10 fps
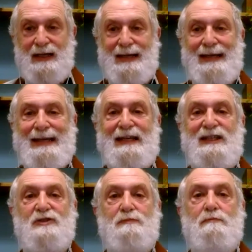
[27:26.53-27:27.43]

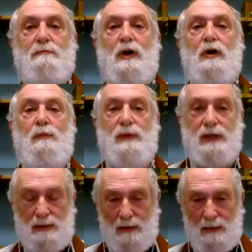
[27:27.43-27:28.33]
Each
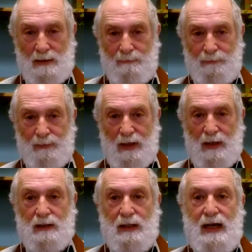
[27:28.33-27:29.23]
moment
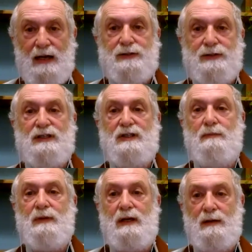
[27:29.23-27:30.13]
allows us to
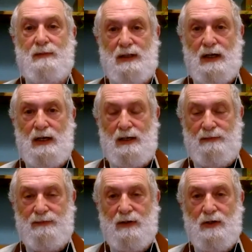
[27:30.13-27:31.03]
become
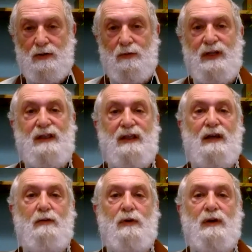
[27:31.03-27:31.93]
alive. We
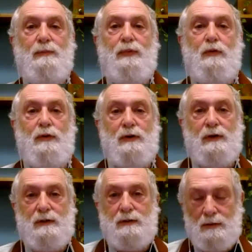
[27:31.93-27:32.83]
think we're
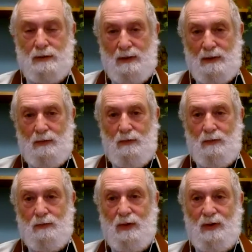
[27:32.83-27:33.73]
born
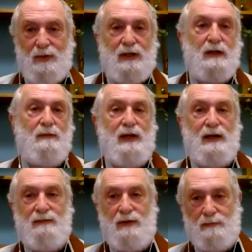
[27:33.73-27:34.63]
when we come out
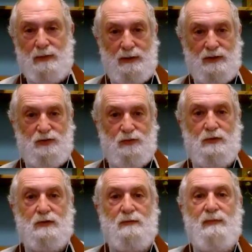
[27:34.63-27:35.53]
of our mother's
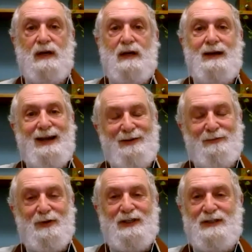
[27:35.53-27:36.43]
womb, and
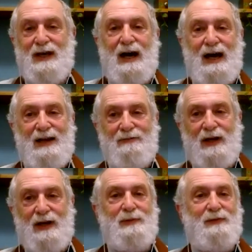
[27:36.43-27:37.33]
we die
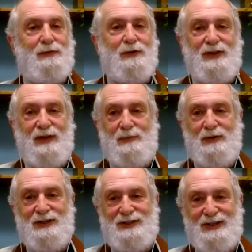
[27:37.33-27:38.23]
right before they
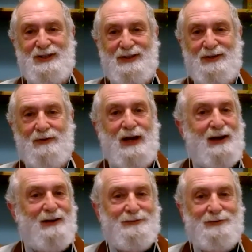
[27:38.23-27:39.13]
put us in the
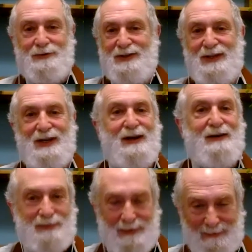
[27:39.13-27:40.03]
ground or in the
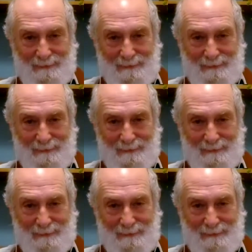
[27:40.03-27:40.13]
oven.